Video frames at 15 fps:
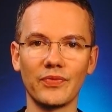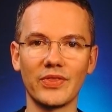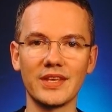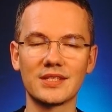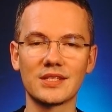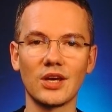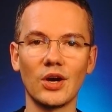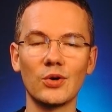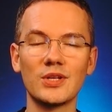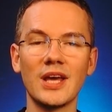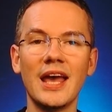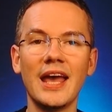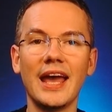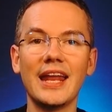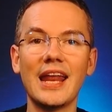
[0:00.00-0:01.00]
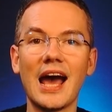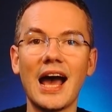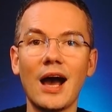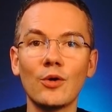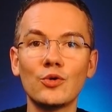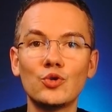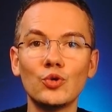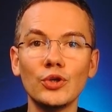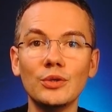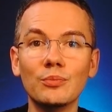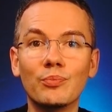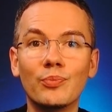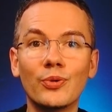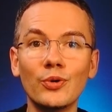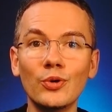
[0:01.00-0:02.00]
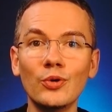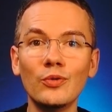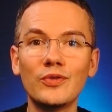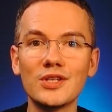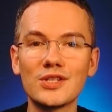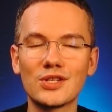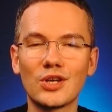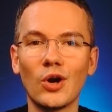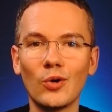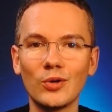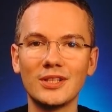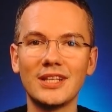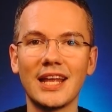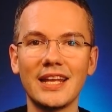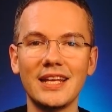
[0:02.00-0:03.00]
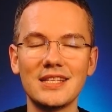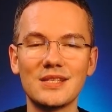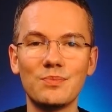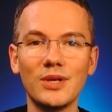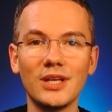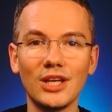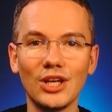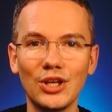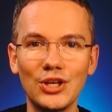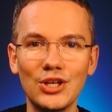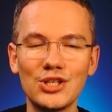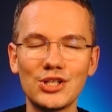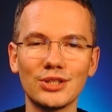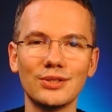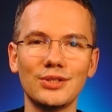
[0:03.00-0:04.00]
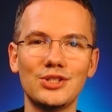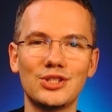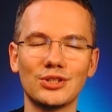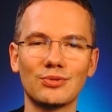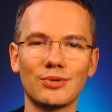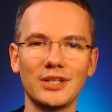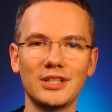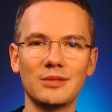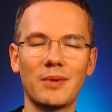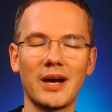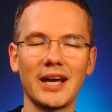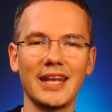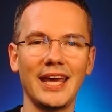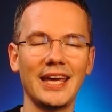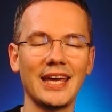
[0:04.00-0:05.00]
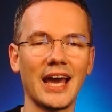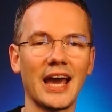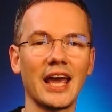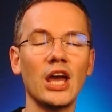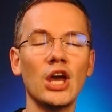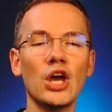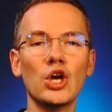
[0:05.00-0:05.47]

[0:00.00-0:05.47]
this code and how to improve this code that is being initially generated by the AI.